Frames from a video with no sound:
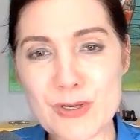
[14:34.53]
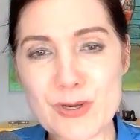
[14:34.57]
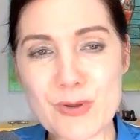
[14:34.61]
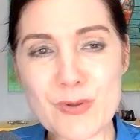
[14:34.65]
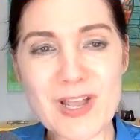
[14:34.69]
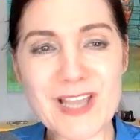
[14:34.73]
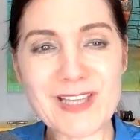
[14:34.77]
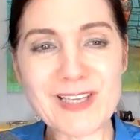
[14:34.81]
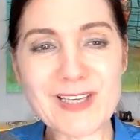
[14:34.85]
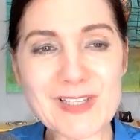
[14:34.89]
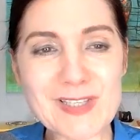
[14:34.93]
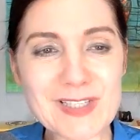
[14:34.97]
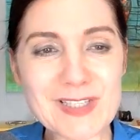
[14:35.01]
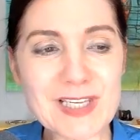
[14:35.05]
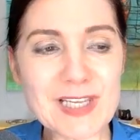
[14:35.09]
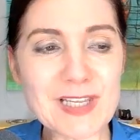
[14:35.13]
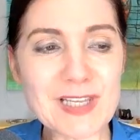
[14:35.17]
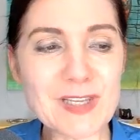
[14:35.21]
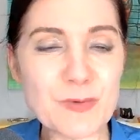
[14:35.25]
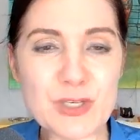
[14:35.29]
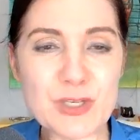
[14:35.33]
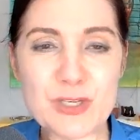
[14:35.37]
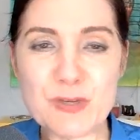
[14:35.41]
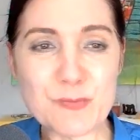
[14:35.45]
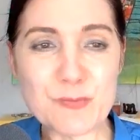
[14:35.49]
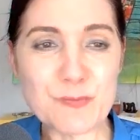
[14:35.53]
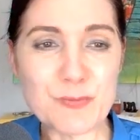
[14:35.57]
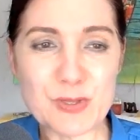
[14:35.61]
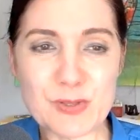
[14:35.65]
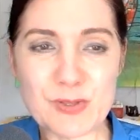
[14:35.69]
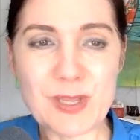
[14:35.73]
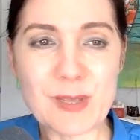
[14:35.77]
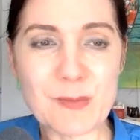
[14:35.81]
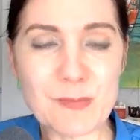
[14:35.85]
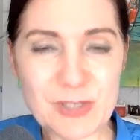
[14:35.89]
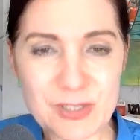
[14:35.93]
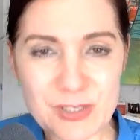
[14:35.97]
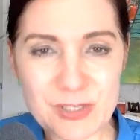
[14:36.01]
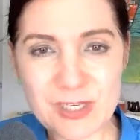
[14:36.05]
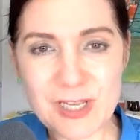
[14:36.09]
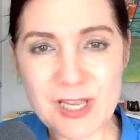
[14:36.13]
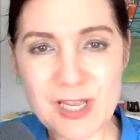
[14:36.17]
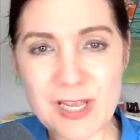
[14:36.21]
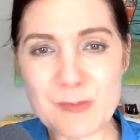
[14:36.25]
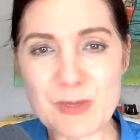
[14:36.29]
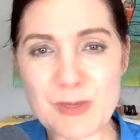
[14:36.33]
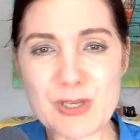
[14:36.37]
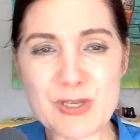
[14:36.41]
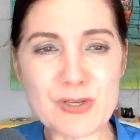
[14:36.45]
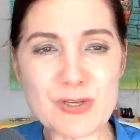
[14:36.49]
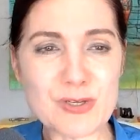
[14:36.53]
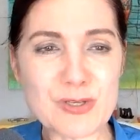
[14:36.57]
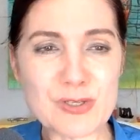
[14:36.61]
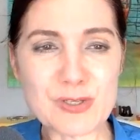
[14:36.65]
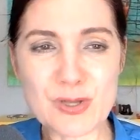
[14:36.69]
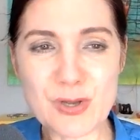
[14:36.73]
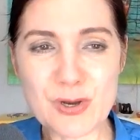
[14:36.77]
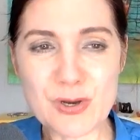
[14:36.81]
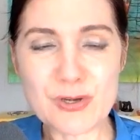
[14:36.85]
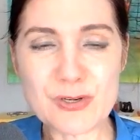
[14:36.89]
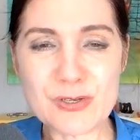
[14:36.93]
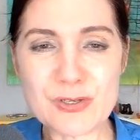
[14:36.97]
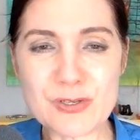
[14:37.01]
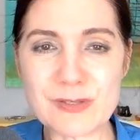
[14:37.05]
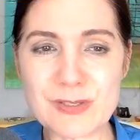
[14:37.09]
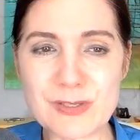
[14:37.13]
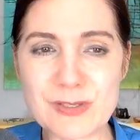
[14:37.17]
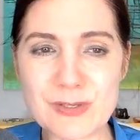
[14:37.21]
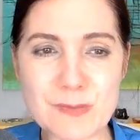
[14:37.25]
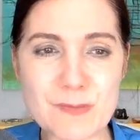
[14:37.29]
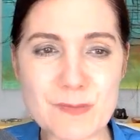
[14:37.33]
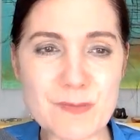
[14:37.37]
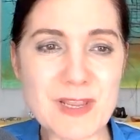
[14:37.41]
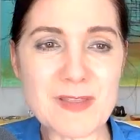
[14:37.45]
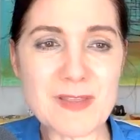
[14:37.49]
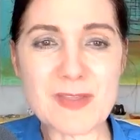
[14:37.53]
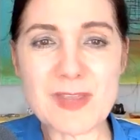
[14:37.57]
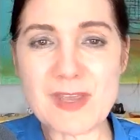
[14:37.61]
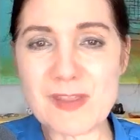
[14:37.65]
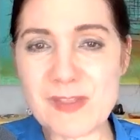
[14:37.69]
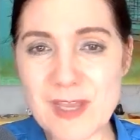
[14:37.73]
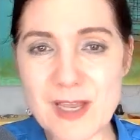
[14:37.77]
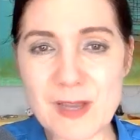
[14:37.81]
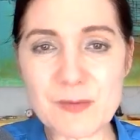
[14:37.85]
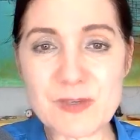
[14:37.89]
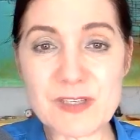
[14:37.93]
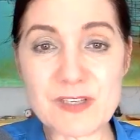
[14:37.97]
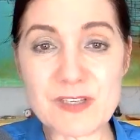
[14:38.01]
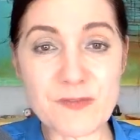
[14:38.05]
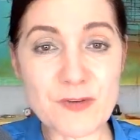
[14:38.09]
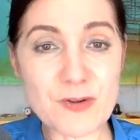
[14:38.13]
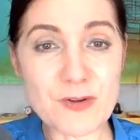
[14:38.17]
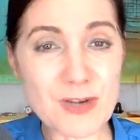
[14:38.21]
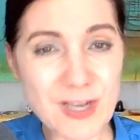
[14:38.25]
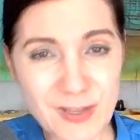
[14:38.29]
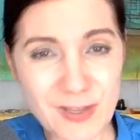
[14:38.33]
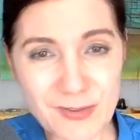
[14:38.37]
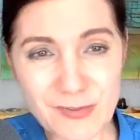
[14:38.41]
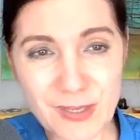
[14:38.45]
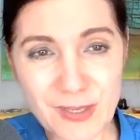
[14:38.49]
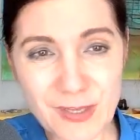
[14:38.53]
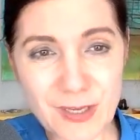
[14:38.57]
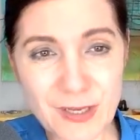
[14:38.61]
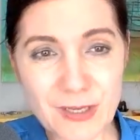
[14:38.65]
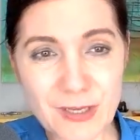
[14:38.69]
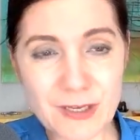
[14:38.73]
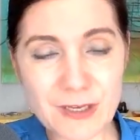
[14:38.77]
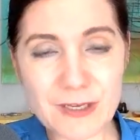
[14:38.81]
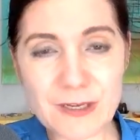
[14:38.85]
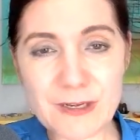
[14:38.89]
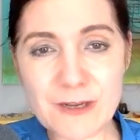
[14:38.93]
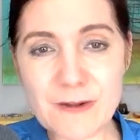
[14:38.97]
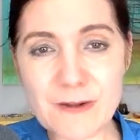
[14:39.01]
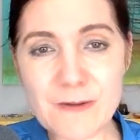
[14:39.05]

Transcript: I can see that when you put that much time in, it's hard to admit that that was for nothing, you know?